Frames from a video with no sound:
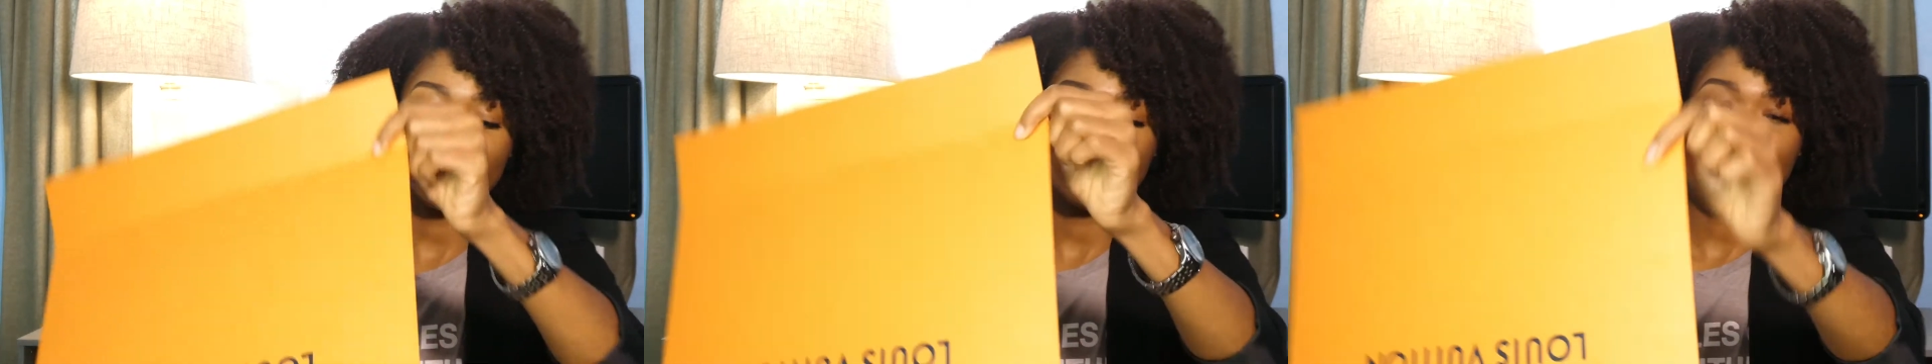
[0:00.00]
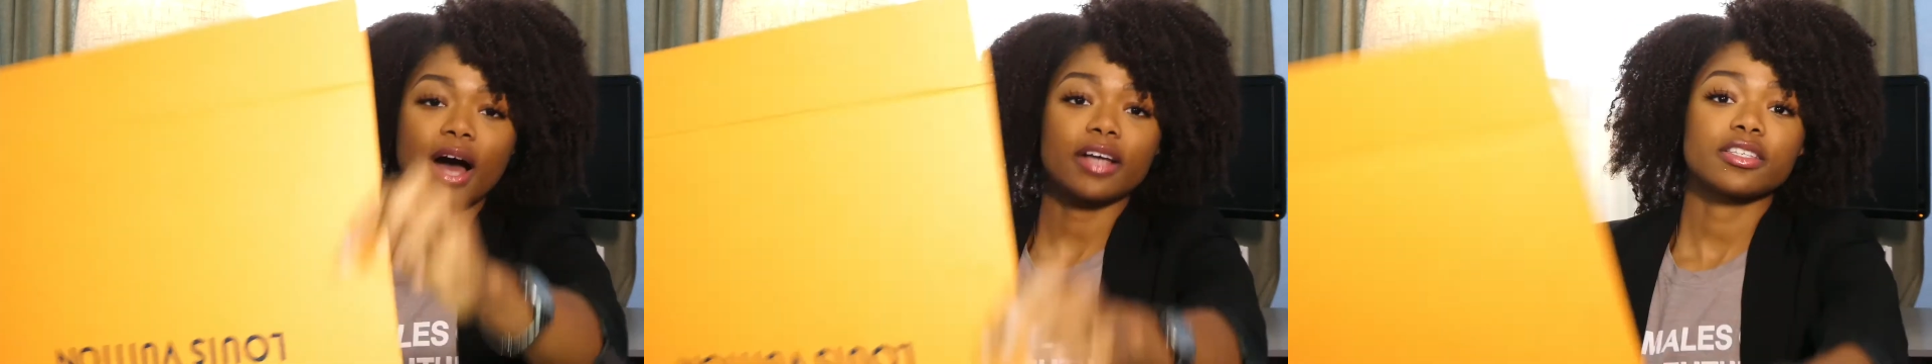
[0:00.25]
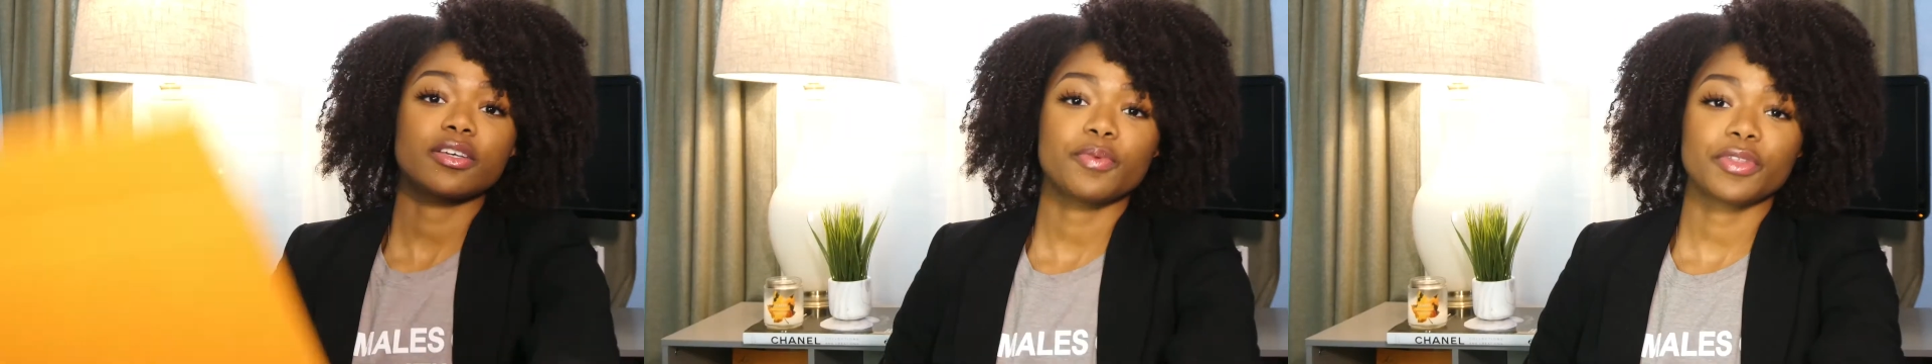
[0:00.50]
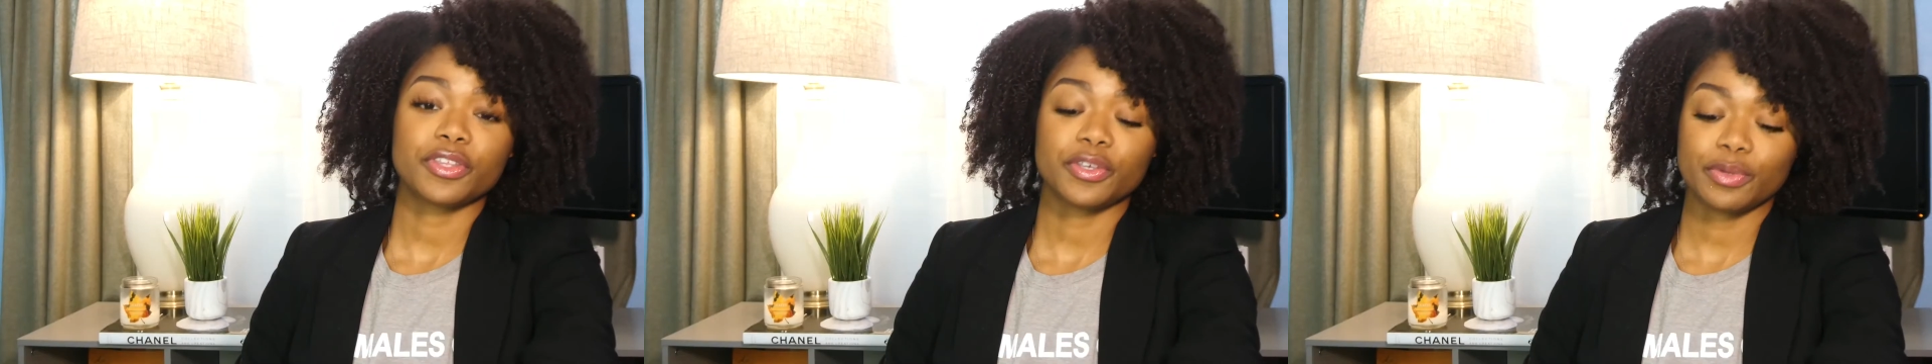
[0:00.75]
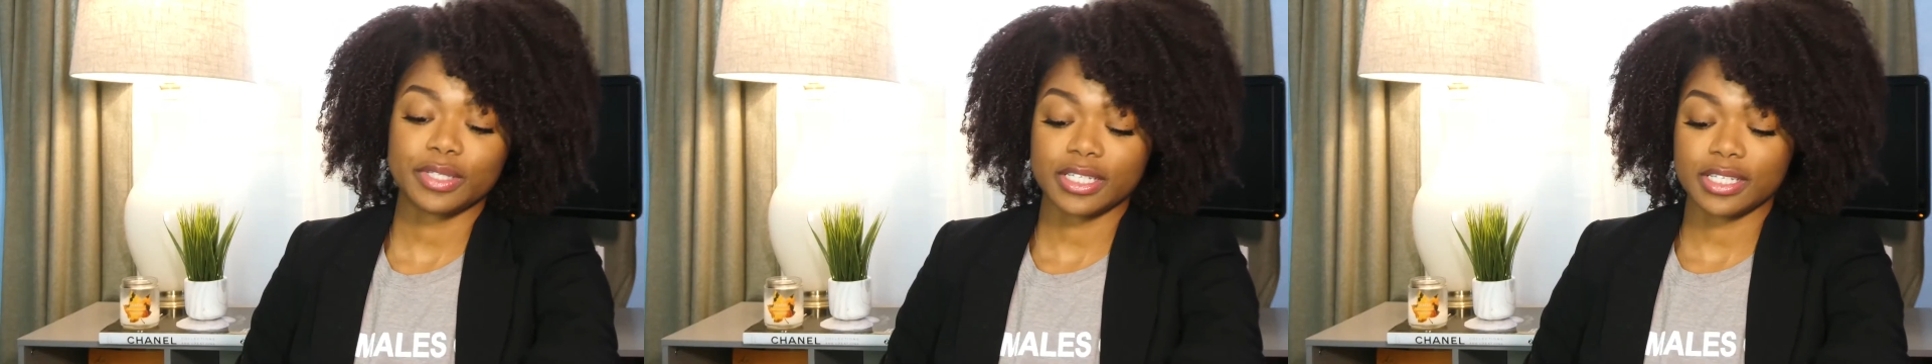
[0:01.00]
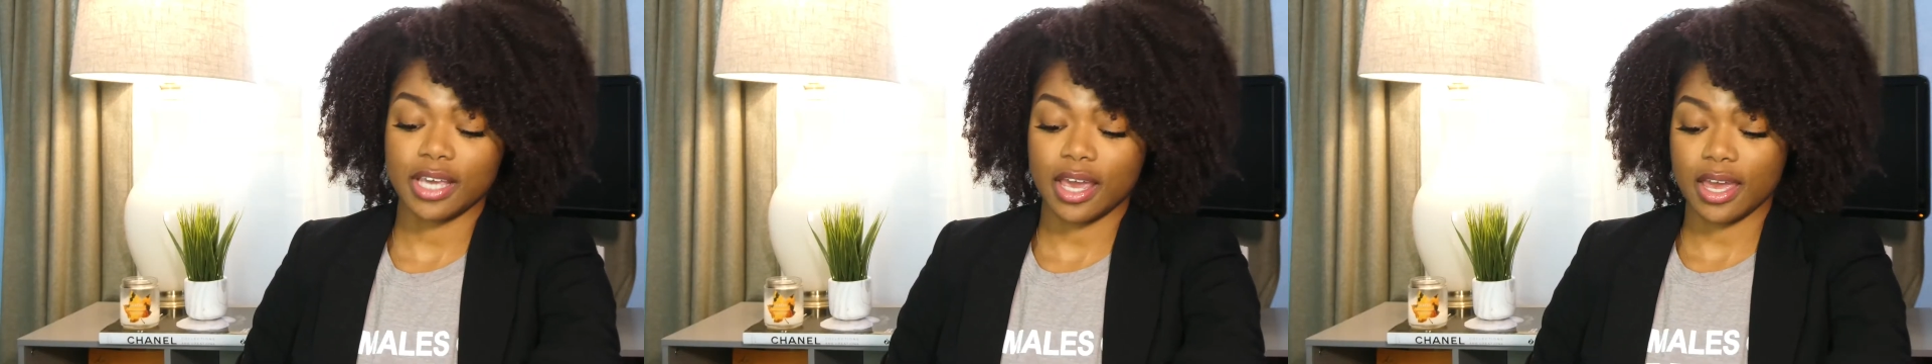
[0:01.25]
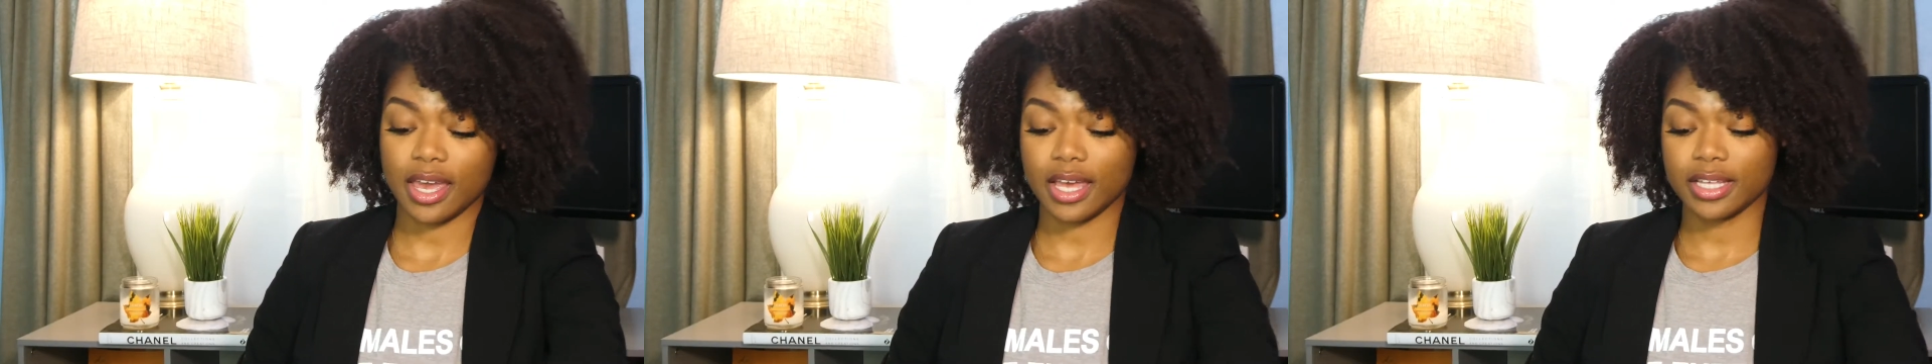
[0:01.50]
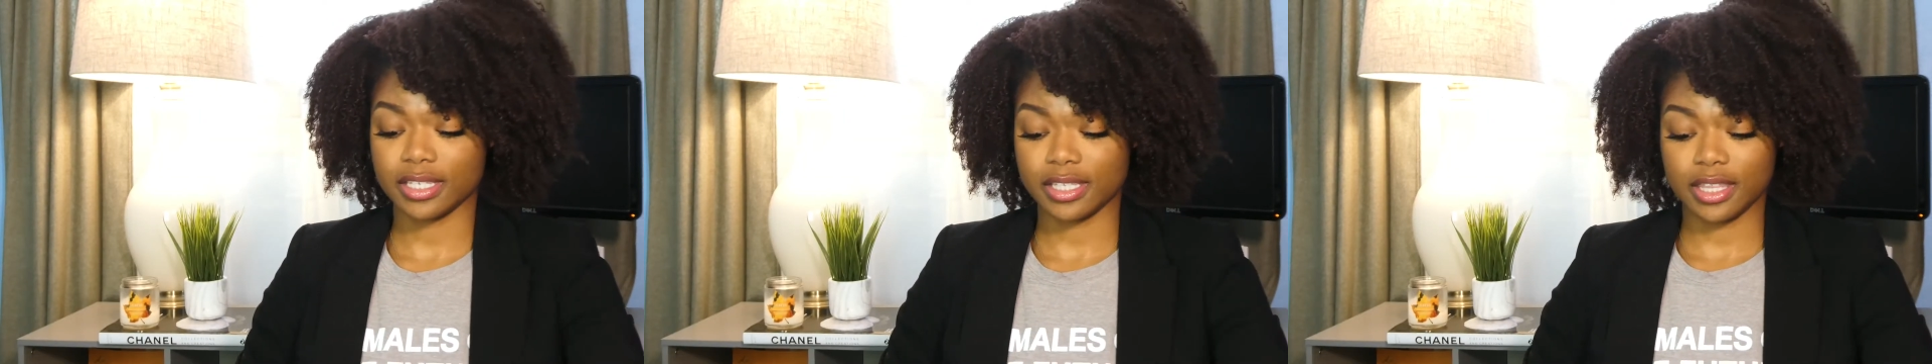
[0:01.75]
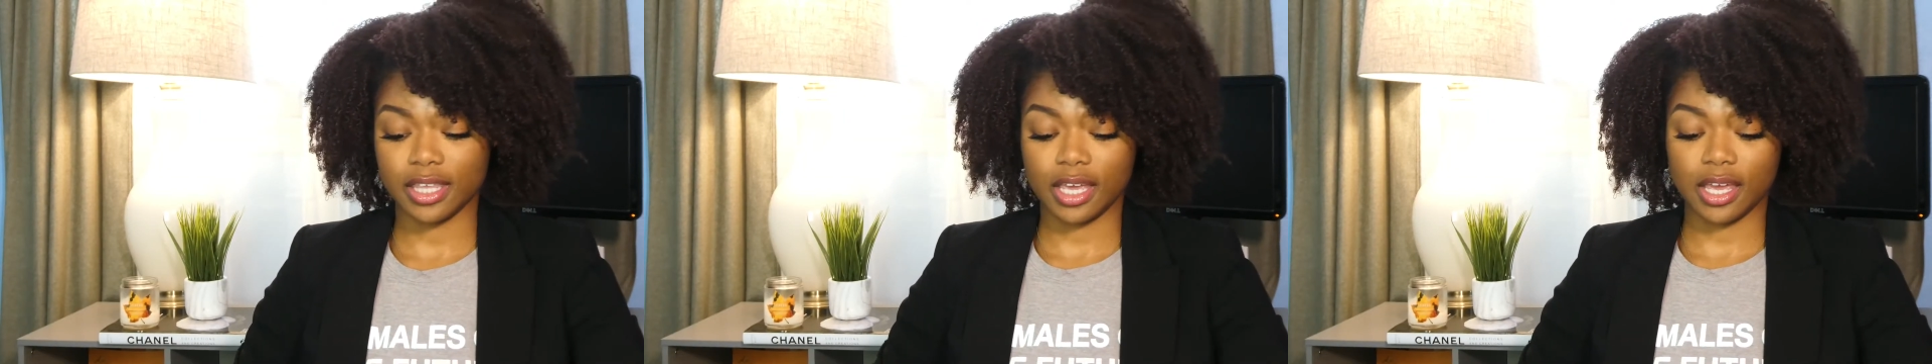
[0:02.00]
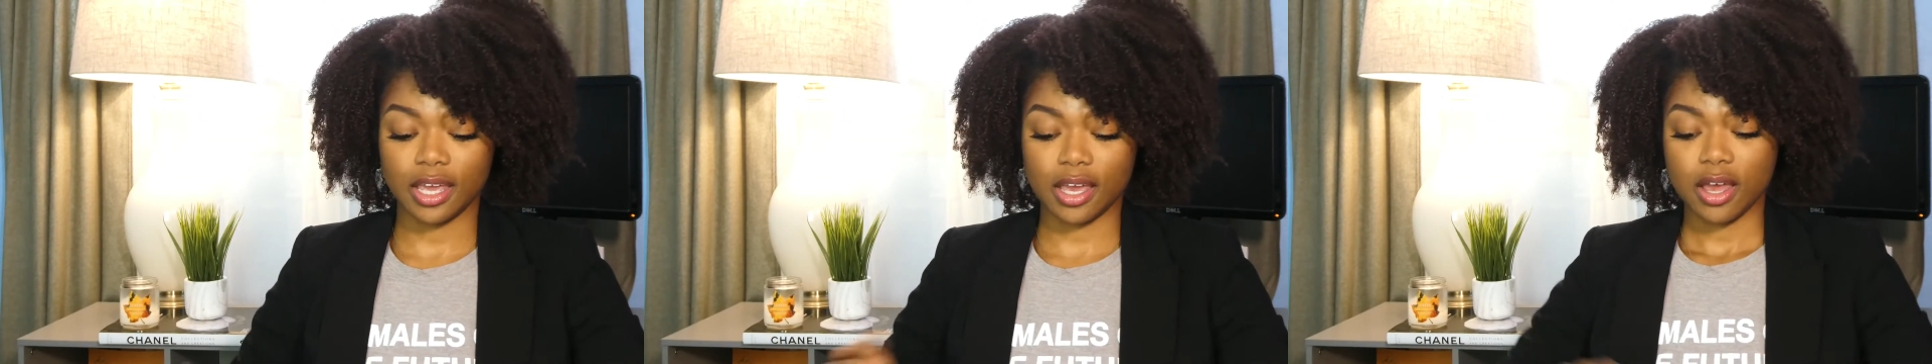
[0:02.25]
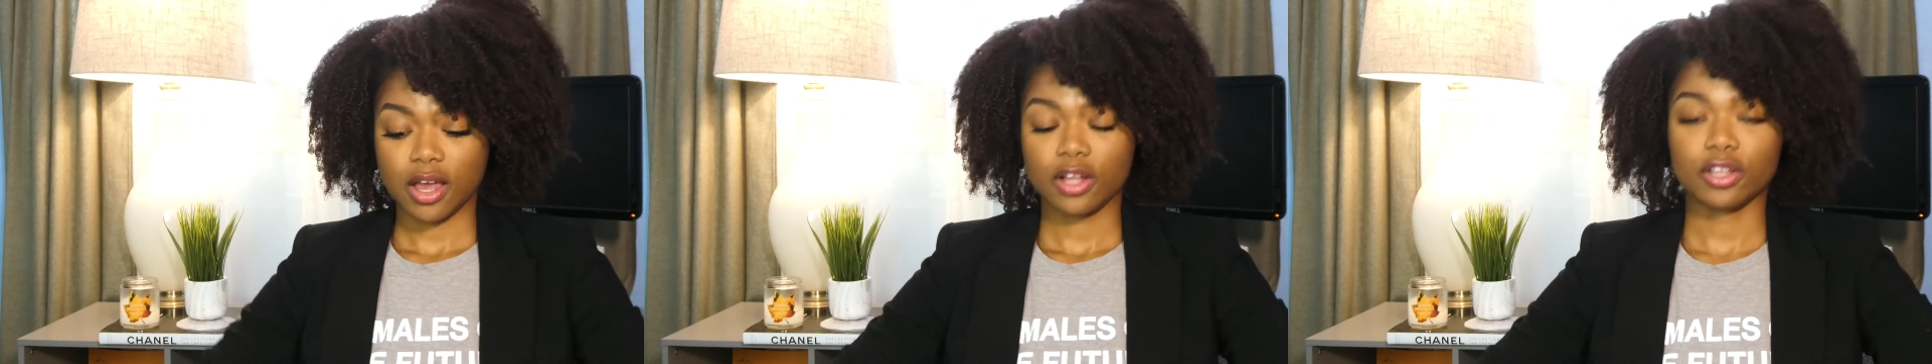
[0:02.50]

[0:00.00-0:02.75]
unboxing with you today is the